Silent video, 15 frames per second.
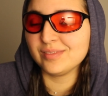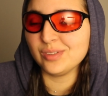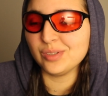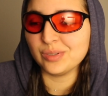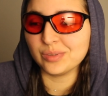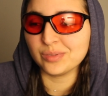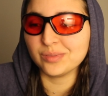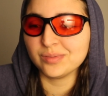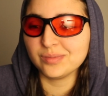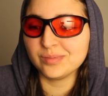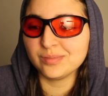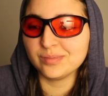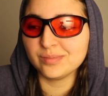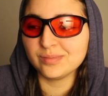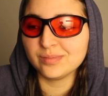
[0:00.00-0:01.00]
you know,
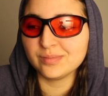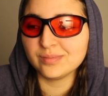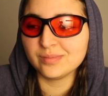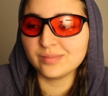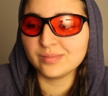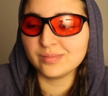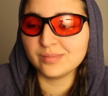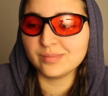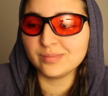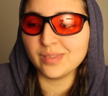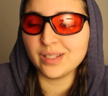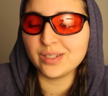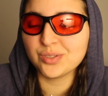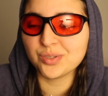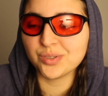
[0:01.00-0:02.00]

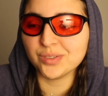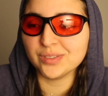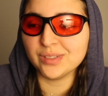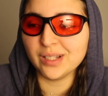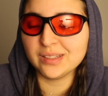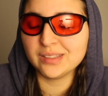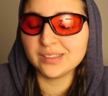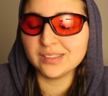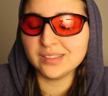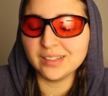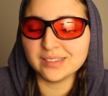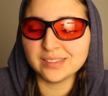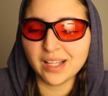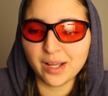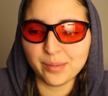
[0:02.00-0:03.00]
make sure that
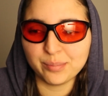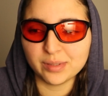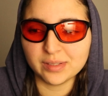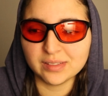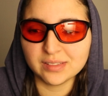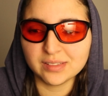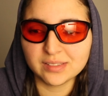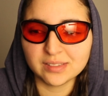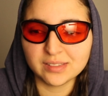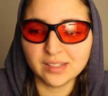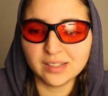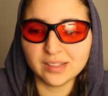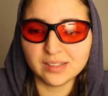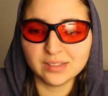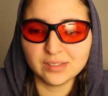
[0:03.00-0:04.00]
this happens
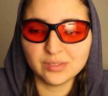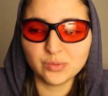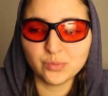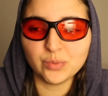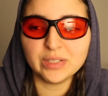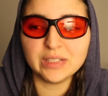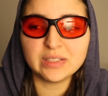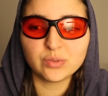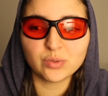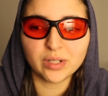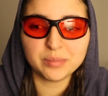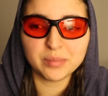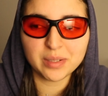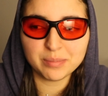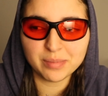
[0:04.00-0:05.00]
and really try
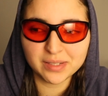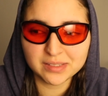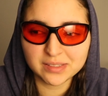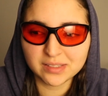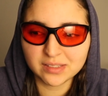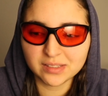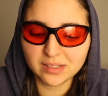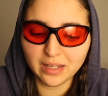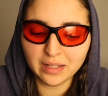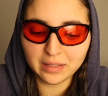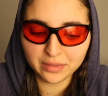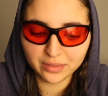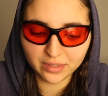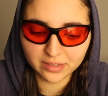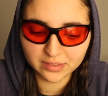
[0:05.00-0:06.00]
my best
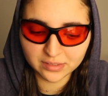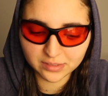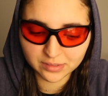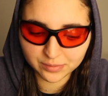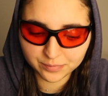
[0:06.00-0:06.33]
at this.